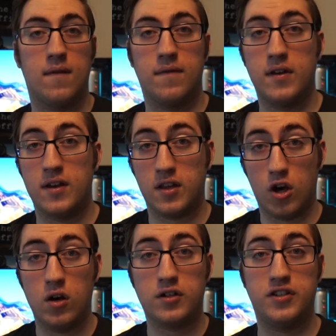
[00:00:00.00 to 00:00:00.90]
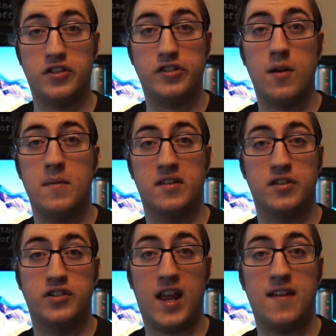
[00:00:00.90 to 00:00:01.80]
The hook system and
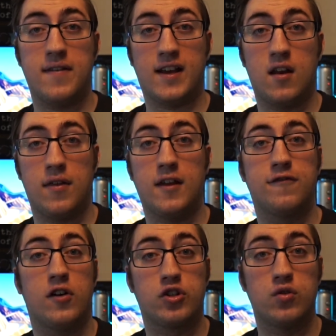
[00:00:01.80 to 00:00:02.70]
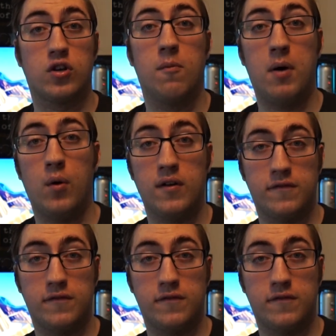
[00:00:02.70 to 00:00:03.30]
state and that kind of thing, functional component